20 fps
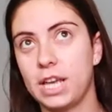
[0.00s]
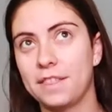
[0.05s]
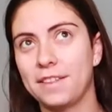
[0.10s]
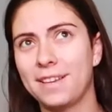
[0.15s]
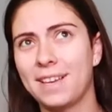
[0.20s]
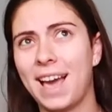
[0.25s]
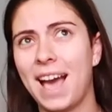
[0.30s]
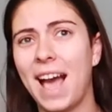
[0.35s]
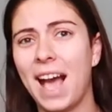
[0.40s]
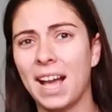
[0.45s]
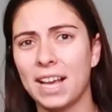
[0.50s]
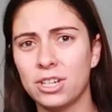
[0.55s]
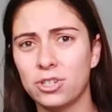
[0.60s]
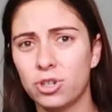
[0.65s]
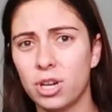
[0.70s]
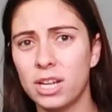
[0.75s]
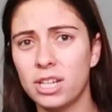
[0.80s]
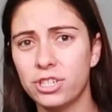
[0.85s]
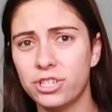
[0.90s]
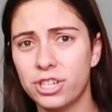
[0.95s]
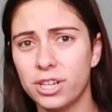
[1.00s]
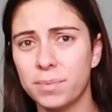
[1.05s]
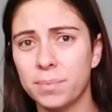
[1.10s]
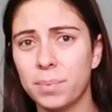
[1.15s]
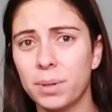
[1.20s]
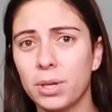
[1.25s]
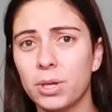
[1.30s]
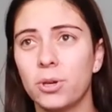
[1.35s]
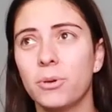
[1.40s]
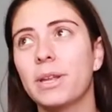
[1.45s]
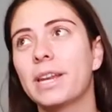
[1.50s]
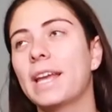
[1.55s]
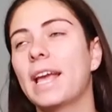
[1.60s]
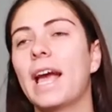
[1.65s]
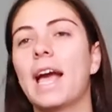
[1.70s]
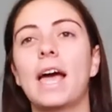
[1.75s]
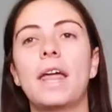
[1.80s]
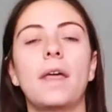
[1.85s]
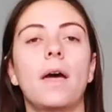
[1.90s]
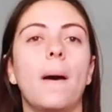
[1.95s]
I think, Hydrate Shampoo, and it
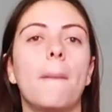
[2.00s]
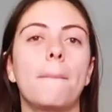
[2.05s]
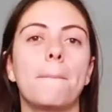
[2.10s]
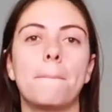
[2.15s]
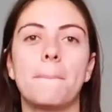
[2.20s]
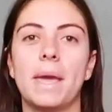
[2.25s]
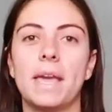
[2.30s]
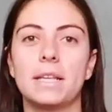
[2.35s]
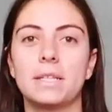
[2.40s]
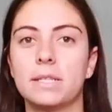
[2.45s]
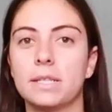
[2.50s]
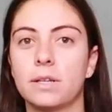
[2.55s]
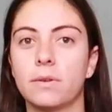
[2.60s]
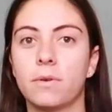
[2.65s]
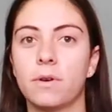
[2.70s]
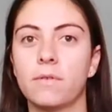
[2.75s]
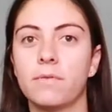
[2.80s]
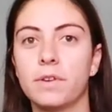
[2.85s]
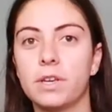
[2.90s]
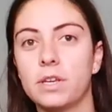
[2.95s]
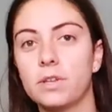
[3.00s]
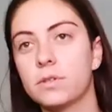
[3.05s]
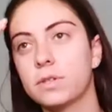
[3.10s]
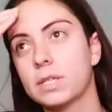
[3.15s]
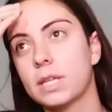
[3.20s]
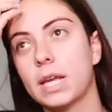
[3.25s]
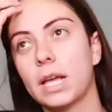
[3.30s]
had amazing reviews.